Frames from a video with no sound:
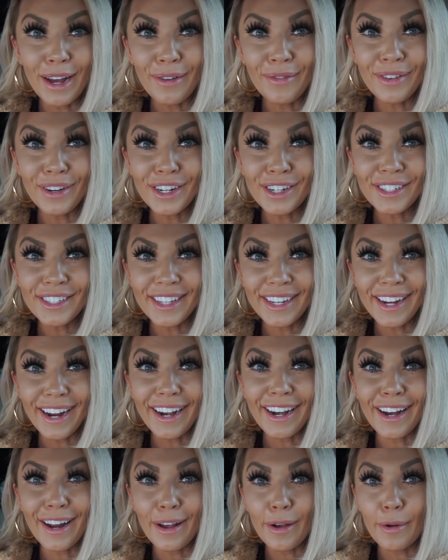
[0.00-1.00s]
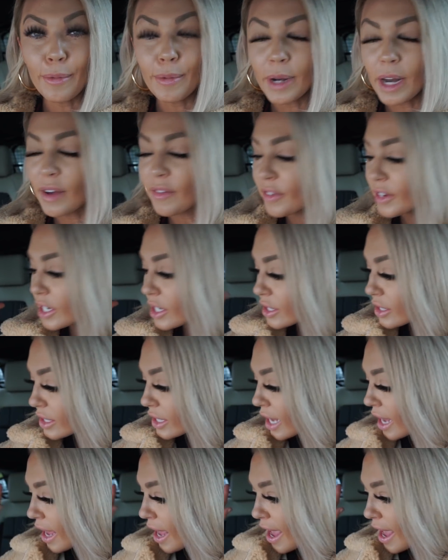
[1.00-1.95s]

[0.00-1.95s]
Outfitters. I got it at Urban Outfitters.